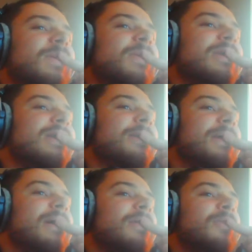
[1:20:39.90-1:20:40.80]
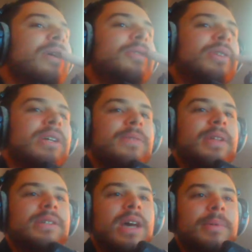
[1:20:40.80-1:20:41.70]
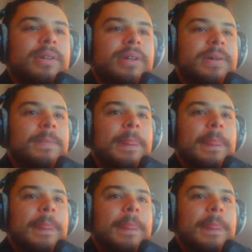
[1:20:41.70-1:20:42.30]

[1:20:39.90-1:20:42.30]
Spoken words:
What do you think about the wealth transfer that's happening now?